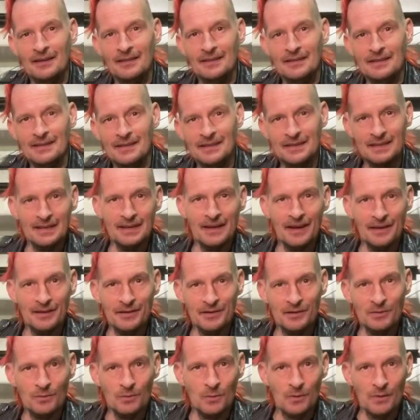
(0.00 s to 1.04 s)
than the
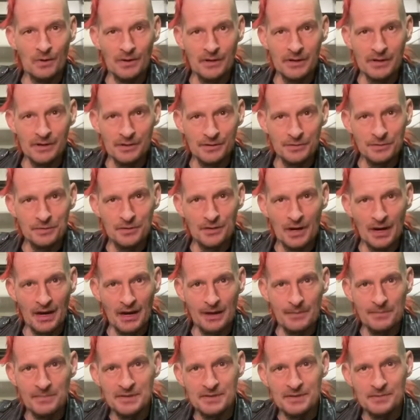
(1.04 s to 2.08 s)
other warrior
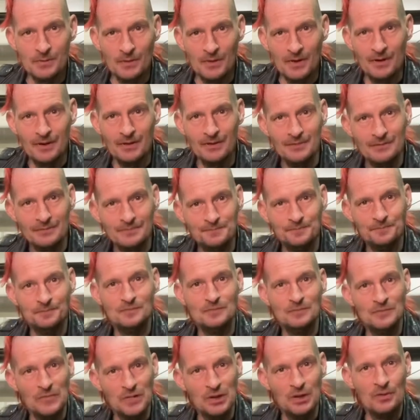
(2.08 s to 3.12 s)
tribes, well,
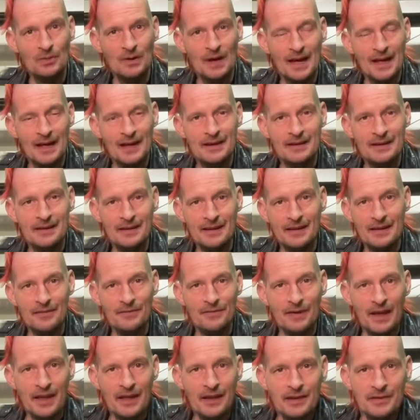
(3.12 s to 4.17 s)
you had an
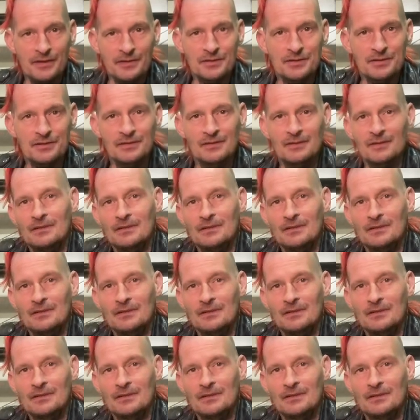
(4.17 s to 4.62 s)
advantage.